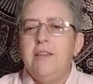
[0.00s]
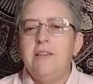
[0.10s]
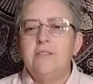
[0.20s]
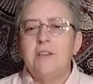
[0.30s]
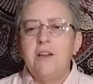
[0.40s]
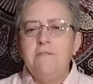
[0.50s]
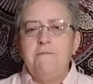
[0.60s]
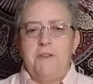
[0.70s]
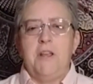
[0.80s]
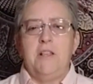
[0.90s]
is
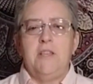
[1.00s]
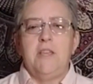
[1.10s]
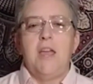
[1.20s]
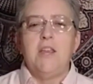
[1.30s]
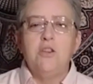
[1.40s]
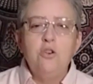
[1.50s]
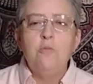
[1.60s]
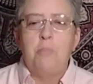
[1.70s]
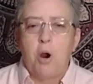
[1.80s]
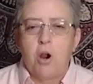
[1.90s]
unveiling a new
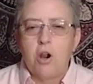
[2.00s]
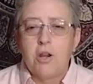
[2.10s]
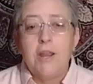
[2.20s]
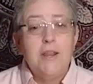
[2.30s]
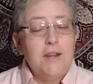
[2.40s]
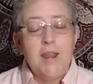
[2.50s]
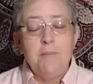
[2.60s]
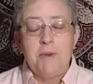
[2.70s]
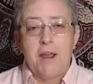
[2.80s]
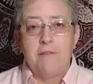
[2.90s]
park
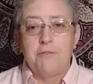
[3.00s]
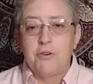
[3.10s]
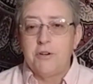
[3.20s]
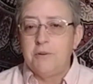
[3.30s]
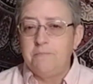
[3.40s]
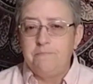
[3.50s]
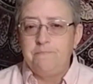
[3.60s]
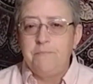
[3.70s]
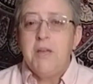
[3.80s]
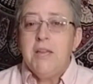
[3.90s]
named after hmm,